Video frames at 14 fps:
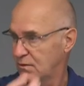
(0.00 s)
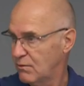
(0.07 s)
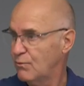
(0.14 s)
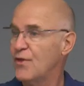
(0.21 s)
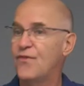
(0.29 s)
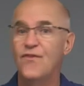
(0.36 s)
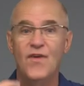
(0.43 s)

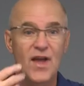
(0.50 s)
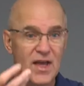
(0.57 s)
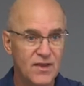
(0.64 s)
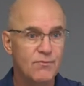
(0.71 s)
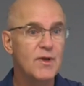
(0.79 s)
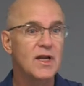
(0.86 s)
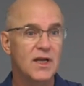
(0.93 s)
with
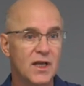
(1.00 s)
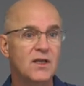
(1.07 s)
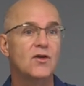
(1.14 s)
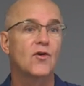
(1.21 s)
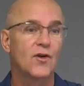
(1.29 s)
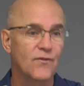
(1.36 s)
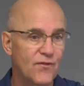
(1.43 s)
faith, meaning
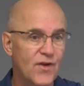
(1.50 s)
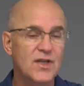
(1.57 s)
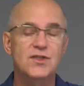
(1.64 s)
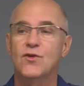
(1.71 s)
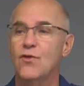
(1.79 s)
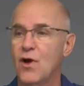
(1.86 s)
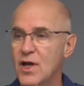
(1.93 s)
you confess
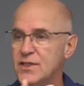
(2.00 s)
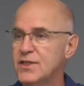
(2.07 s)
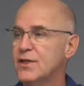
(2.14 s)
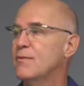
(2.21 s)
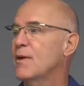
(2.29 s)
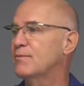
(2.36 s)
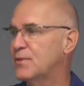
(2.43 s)
Christ and
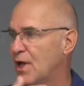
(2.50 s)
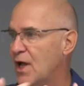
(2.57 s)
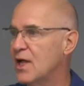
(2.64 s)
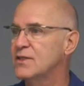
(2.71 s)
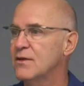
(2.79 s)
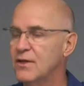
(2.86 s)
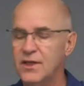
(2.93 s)
are
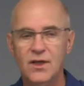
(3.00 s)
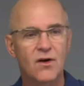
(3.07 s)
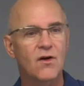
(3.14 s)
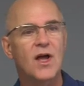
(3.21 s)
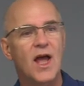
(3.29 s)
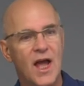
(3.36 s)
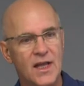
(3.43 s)
baptized, you
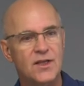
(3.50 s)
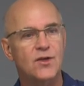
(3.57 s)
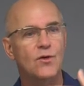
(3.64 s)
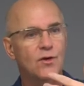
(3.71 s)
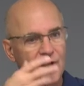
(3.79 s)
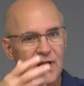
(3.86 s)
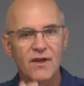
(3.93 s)
know, and you
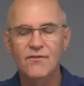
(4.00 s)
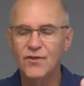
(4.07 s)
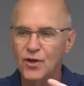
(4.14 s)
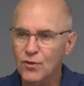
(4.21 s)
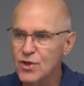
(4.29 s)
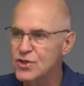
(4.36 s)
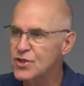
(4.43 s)
live the
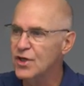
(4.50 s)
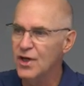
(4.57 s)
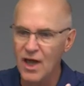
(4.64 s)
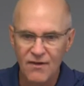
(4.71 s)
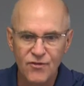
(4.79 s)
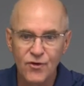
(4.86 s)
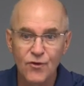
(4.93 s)
Christian
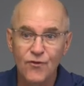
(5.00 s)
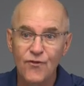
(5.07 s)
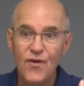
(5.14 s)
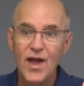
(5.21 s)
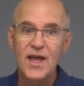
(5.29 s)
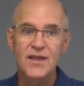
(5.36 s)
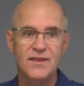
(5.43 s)
life through
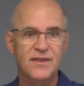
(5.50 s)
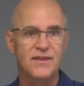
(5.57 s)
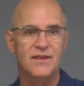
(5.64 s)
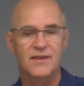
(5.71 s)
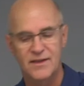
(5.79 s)
faith,